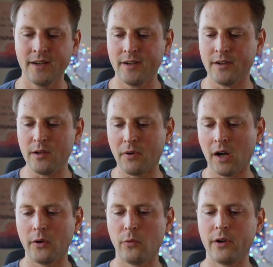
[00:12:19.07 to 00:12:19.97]
you
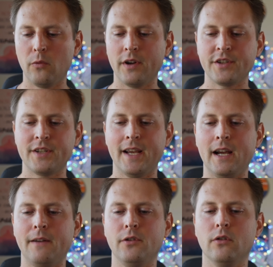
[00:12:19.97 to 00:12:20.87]
probably wouldn't want to
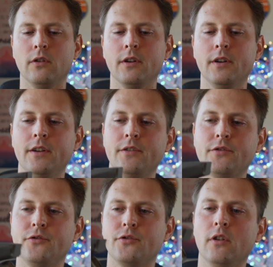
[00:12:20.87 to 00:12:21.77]
have your
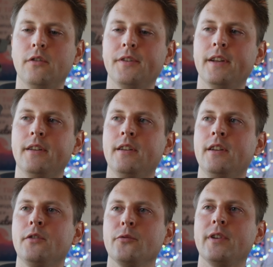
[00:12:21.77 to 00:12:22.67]
drone
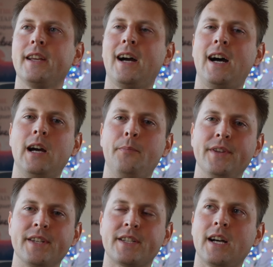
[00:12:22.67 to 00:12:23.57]
really high up in
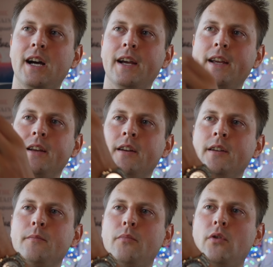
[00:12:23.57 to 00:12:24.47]
the sky
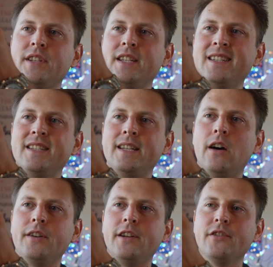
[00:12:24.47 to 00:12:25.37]
pointing
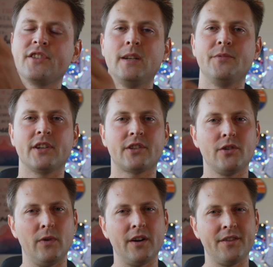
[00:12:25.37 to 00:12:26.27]
down at your subject to
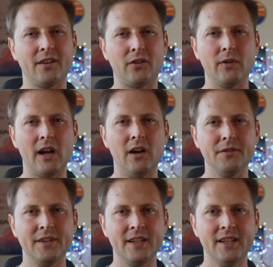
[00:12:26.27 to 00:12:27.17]
where the
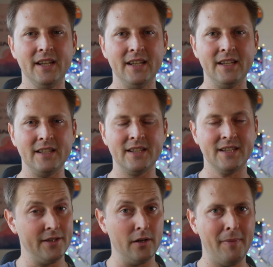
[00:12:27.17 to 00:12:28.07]
ground is
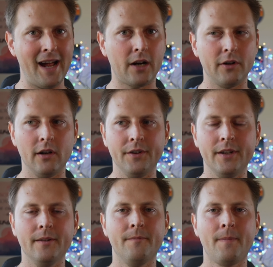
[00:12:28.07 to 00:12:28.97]
their background.
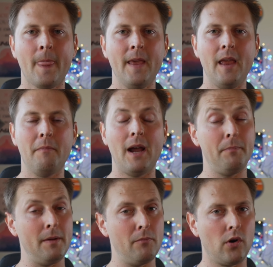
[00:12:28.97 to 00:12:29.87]
It might
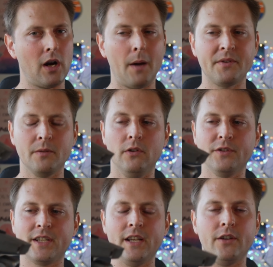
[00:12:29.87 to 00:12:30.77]
be more optimal
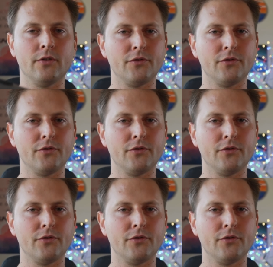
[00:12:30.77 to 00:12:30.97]
to get your